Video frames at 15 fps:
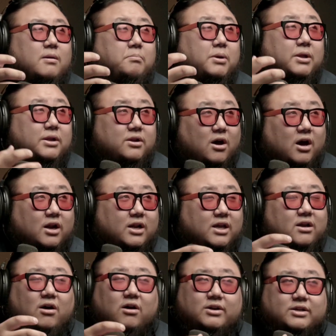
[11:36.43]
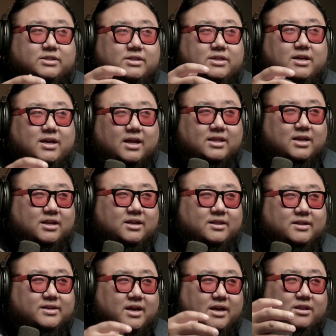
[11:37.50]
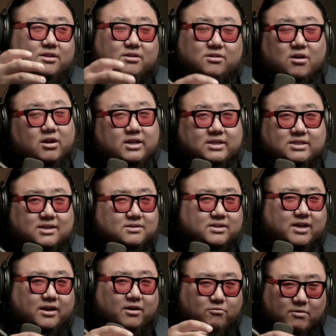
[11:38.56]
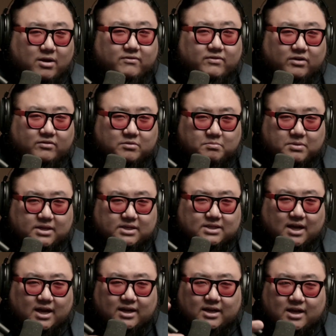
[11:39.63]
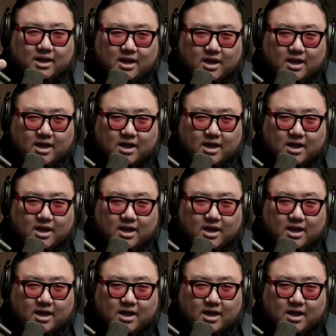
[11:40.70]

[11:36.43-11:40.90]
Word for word: But Naughty, honestly, at the end of the day, Naughty sounds like a Red Velvet B-side.